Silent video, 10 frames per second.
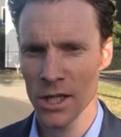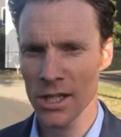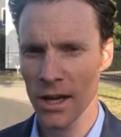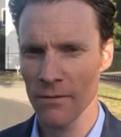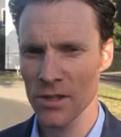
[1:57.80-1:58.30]

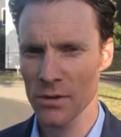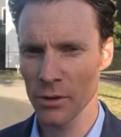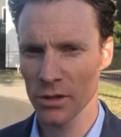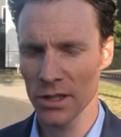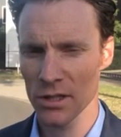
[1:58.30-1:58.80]
Income
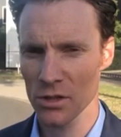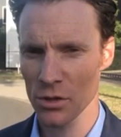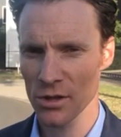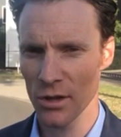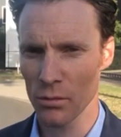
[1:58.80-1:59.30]
visibility has
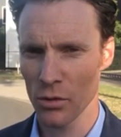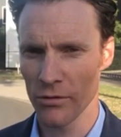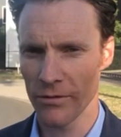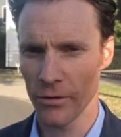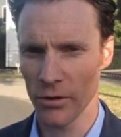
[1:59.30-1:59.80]
also
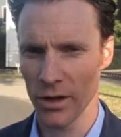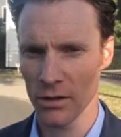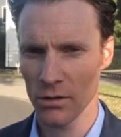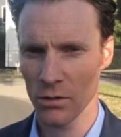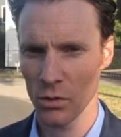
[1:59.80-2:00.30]
improved further,
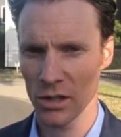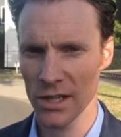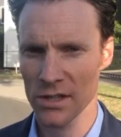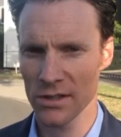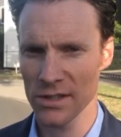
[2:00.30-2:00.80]
with
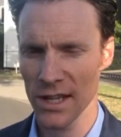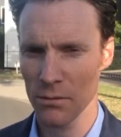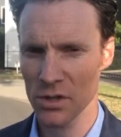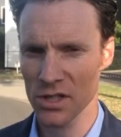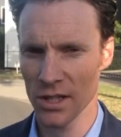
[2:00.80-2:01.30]
less than
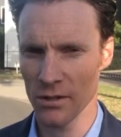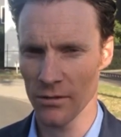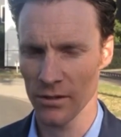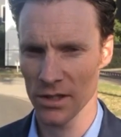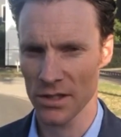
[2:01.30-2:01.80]
10%
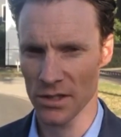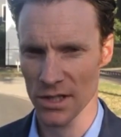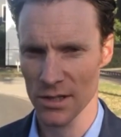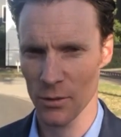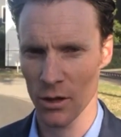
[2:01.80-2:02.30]
of leases
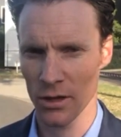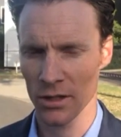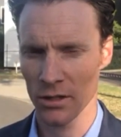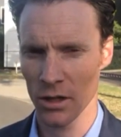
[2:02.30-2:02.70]
expiring